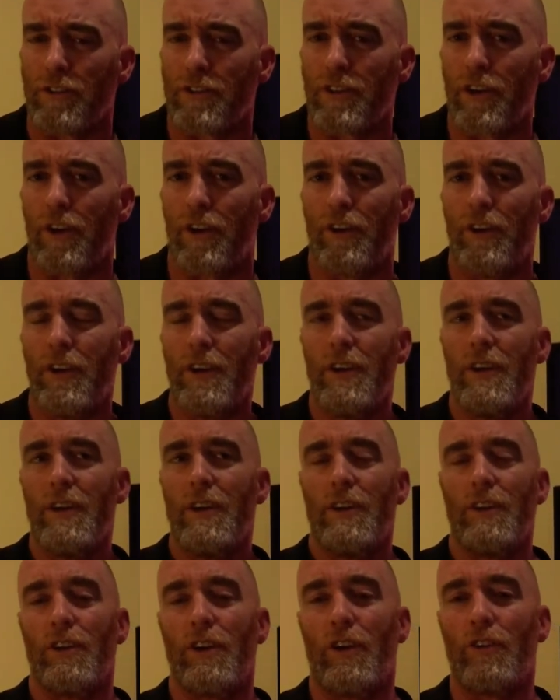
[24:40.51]
So
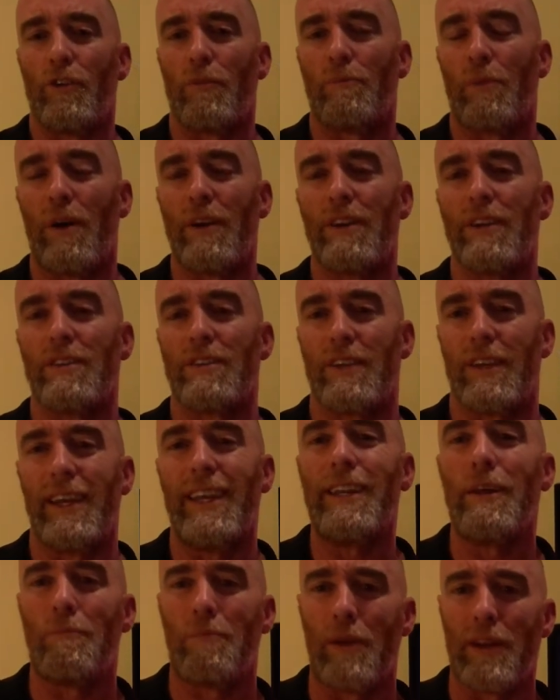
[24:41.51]
your body's
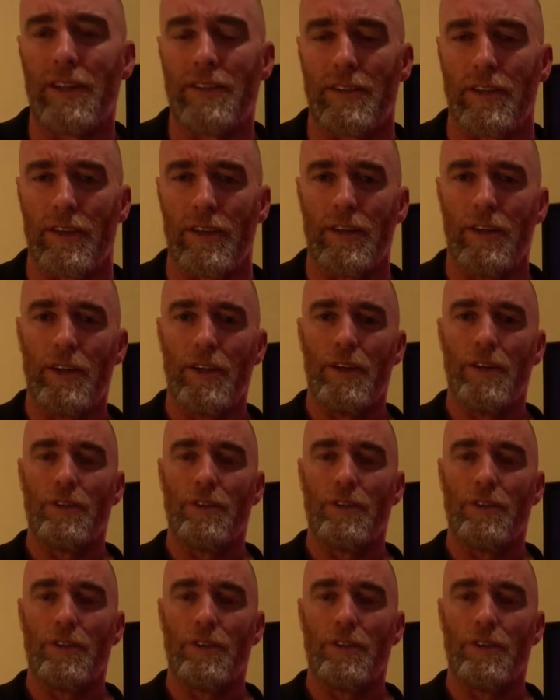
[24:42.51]
inability